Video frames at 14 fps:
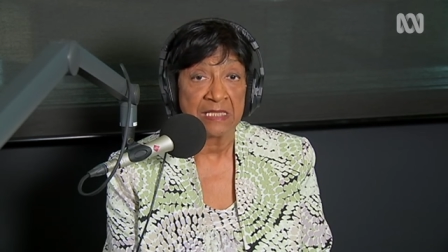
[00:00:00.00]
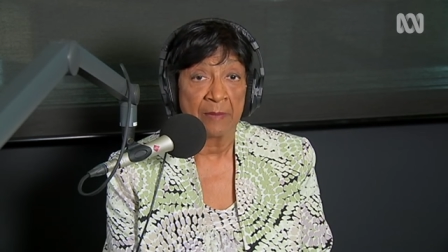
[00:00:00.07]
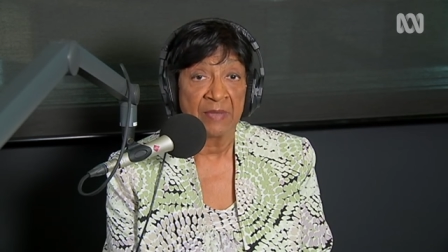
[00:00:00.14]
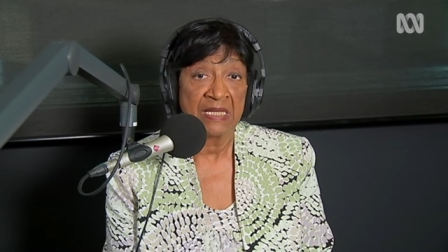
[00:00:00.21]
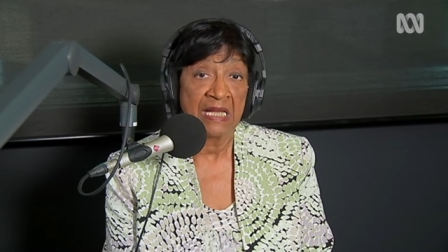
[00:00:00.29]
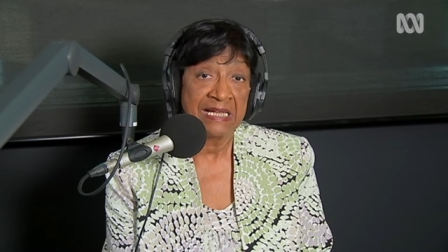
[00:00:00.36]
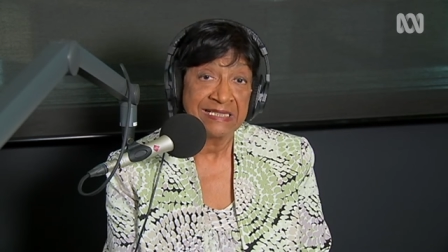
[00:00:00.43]
I
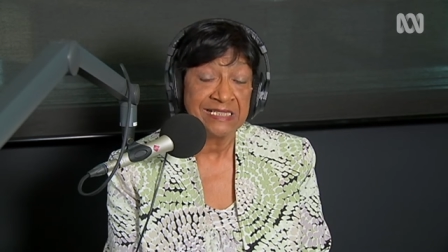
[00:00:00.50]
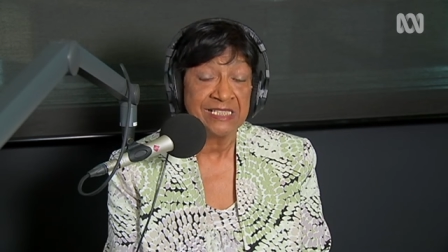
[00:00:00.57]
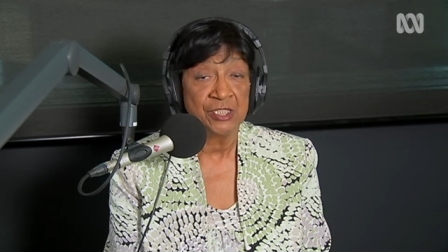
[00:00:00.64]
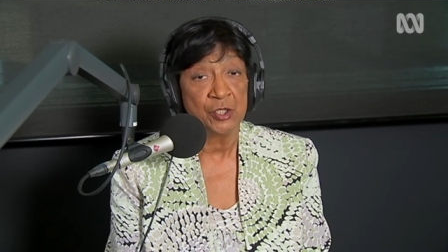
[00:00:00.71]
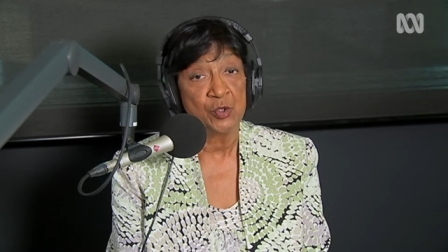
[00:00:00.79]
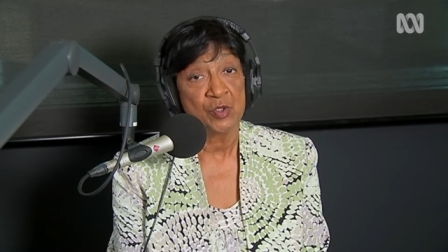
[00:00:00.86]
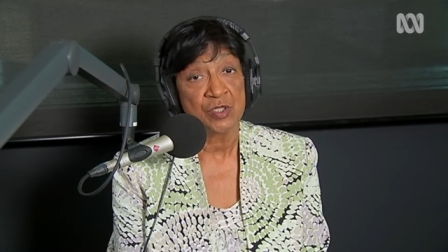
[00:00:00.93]
mean, I didn't
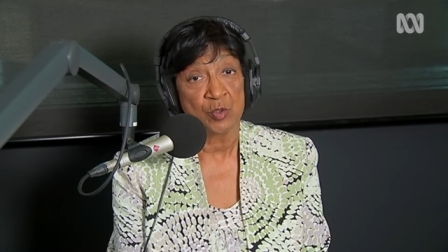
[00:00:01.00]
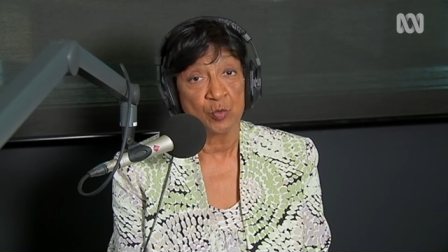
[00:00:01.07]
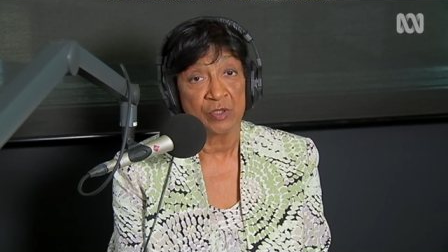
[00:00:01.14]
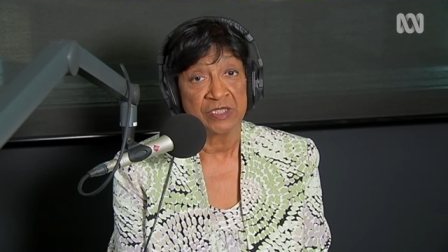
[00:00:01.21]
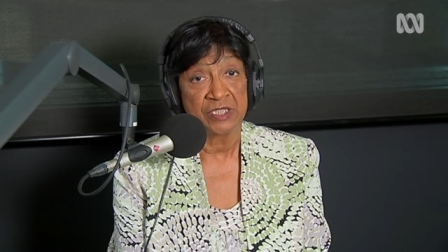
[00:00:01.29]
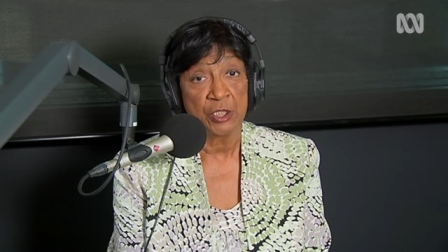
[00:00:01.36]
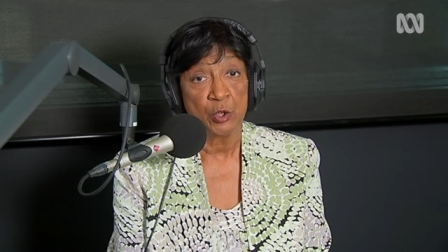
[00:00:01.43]
use the
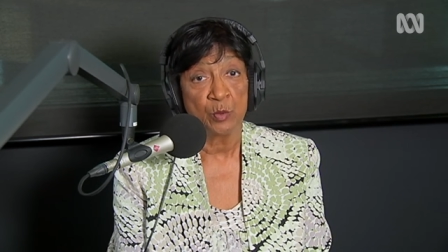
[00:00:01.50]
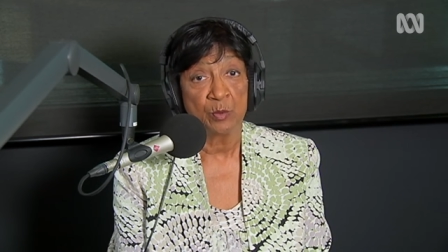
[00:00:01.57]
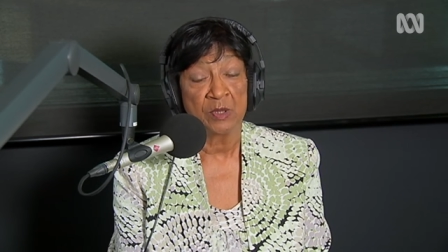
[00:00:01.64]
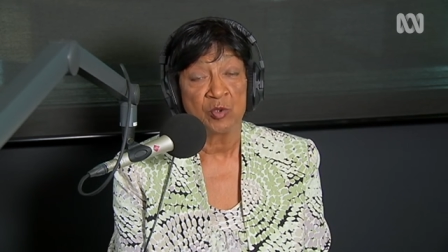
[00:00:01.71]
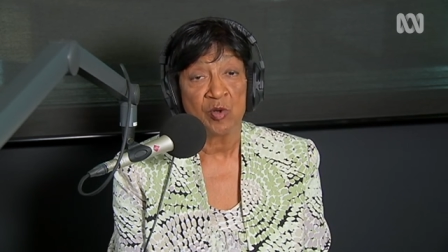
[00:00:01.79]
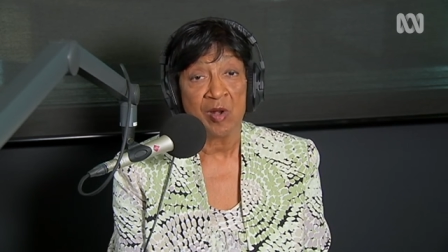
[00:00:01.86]
word human